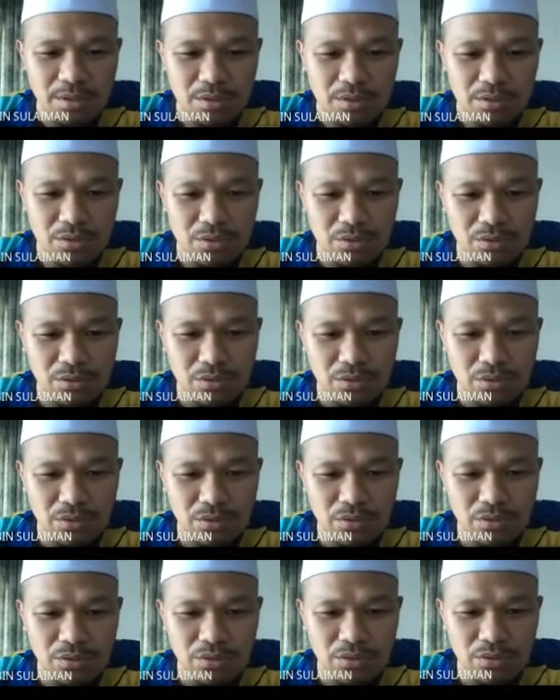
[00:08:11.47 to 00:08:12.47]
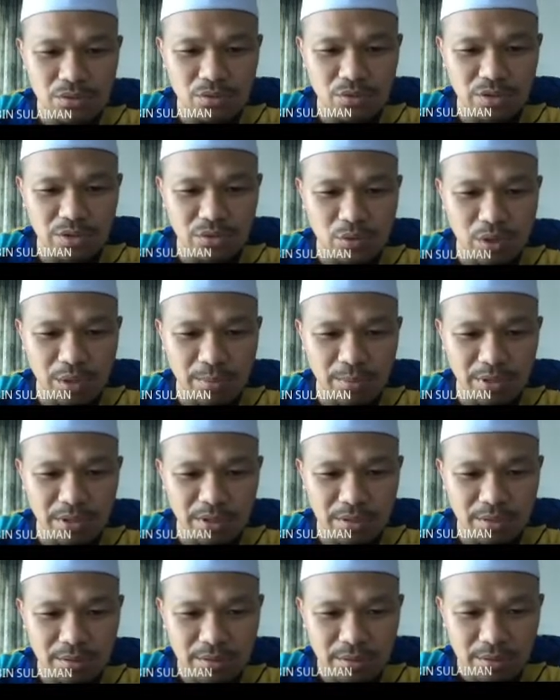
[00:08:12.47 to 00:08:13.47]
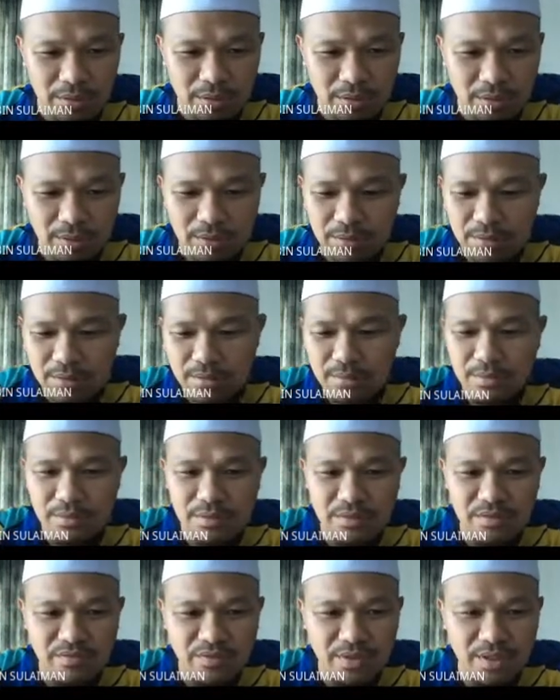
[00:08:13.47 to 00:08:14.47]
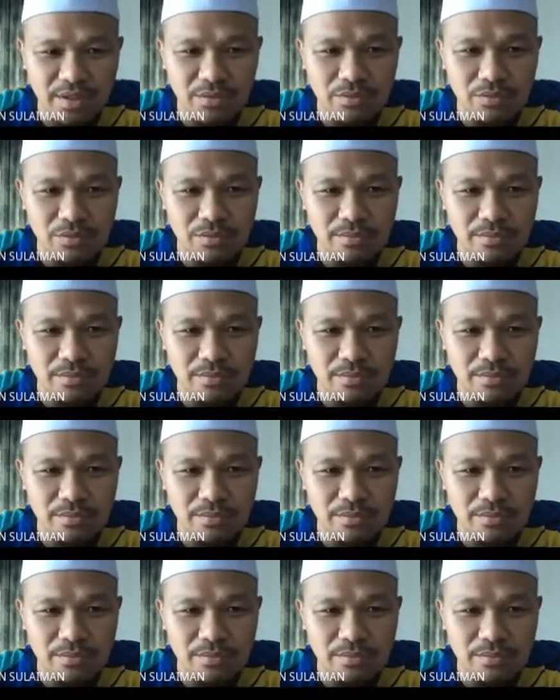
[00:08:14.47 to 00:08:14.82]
So you need to update the value.